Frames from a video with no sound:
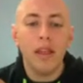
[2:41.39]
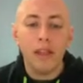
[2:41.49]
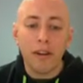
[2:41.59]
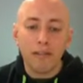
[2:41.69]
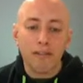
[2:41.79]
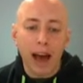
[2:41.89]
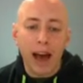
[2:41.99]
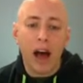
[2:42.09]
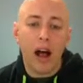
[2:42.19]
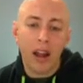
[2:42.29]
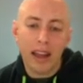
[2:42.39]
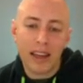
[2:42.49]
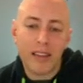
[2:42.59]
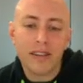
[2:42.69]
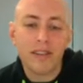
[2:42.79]
The vowel
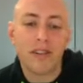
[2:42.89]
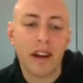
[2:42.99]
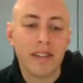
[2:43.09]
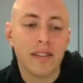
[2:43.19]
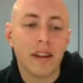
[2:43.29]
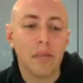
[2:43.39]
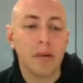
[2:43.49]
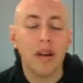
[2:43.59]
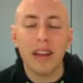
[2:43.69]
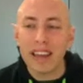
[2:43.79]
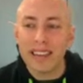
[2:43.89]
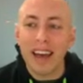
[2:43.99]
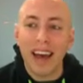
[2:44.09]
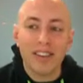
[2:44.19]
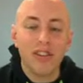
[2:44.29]
in the stressed syllable is
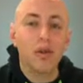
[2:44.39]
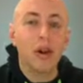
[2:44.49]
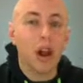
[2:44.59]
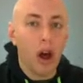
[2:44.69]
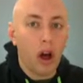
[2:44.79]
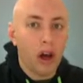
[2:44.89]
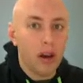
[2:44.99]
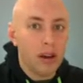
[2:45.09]
extra long.